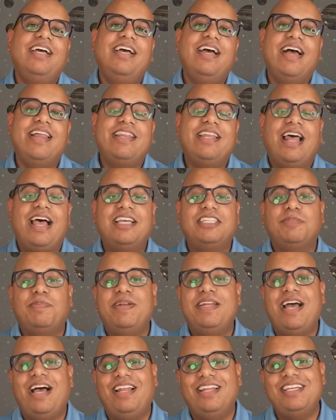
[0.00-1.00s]
And last
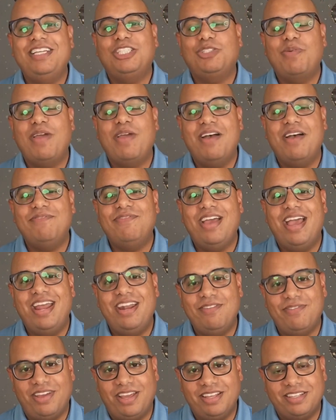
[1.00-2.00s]
but not least, we have
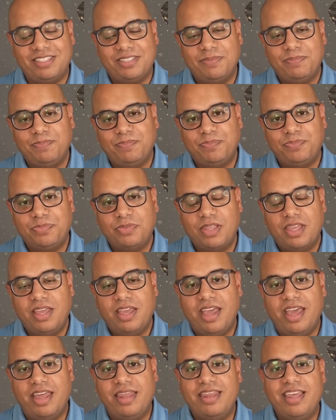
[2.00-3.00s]
innovate.
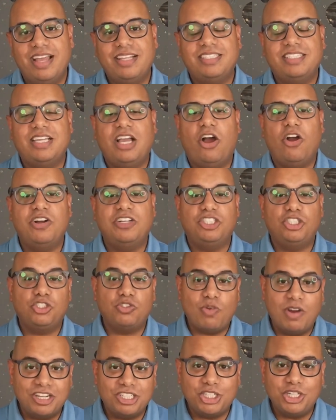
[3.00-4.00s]
And that's our
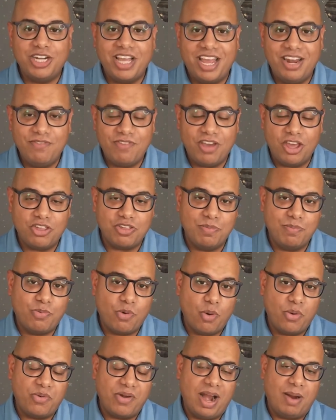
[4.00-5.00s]
structured innovation
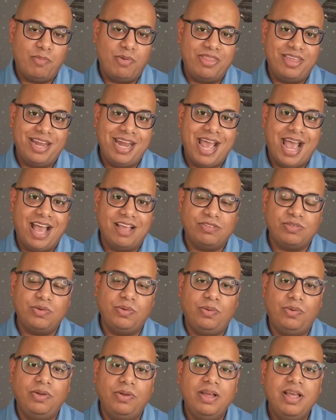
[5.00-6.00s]
program within
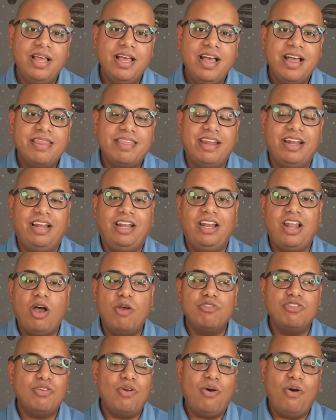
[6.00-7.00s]
Haskell that
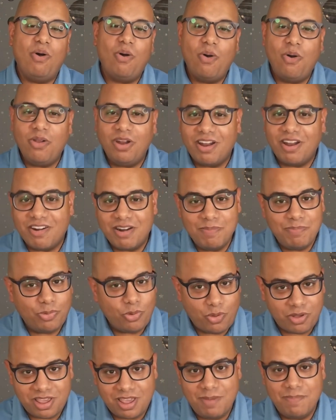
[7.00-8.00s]
allows all our
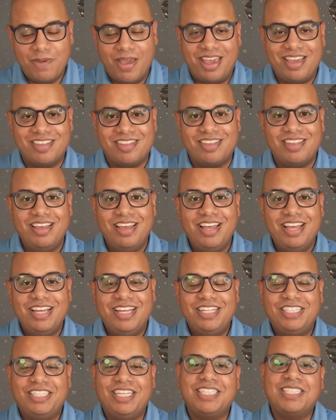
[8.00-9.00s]
employee base
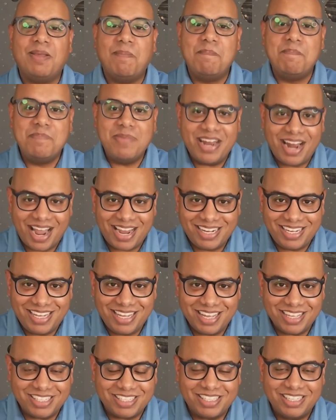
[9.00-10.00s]
to submit
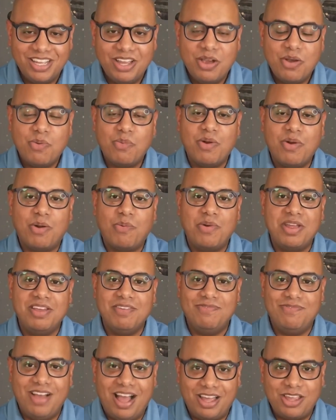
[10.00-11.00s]
ideas where we
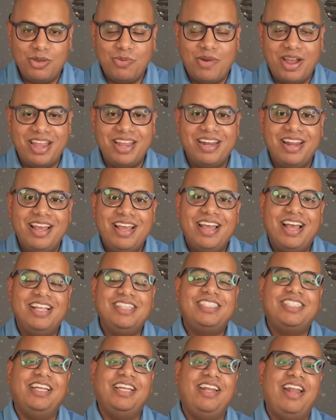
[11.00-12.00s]
evaluate
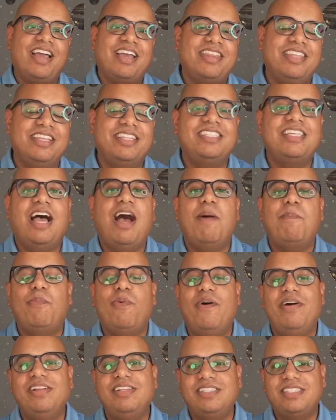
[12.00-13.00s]
and select the top
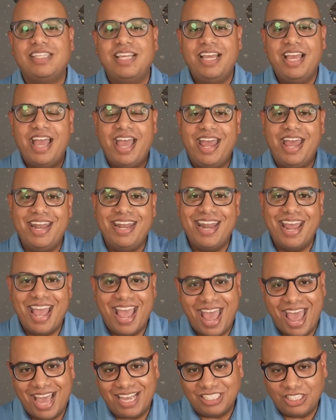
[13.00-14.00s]
ones and
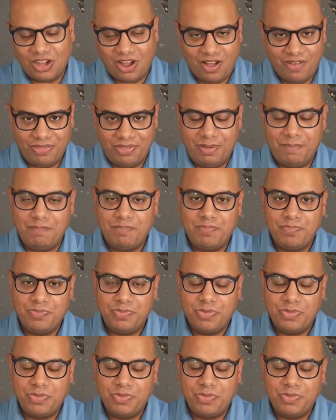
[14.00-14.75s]
act on them.